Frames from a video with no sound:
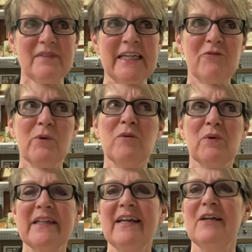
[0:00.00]
If
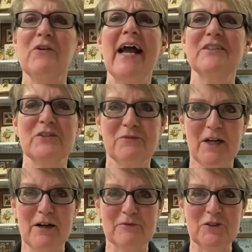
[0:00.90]
you had
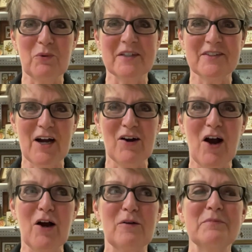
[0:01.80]
to twist our
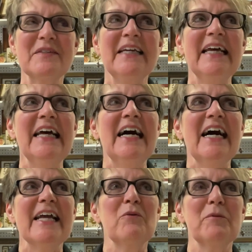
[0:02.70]
arms,
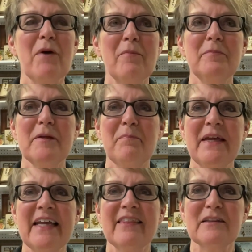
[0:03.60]
it would probably
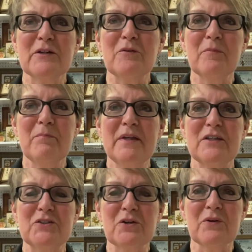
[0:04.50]
be the little
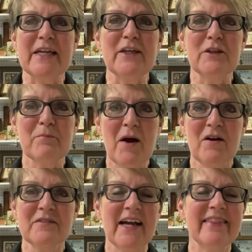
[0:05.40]
miniature Heath
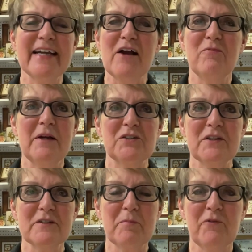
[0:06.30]
bars. I think I've mentioned
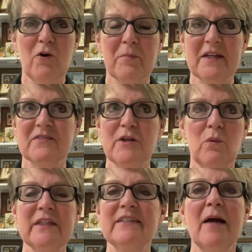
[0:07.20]
this before because the
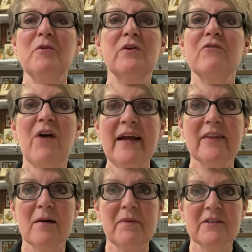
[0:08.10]
only time you can find
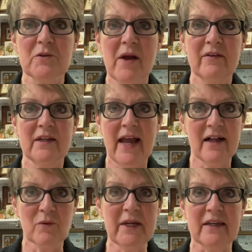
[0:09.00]
them is around
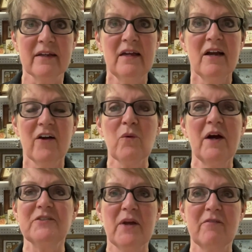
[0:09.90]
Halloween.
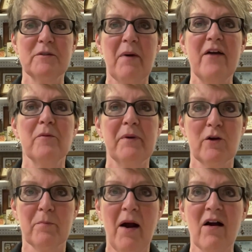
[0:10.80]
Otherwise, you have to buy the
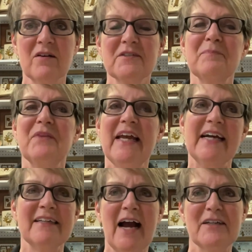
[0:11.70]
bigger bars.
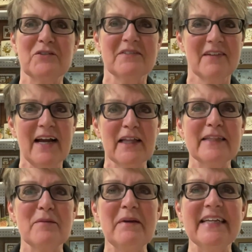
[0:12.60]
And I like
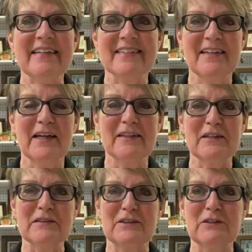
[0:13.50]
the minis. I like
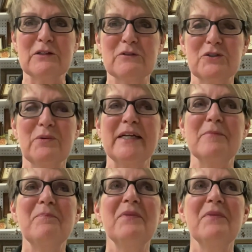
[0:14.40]
the little treat.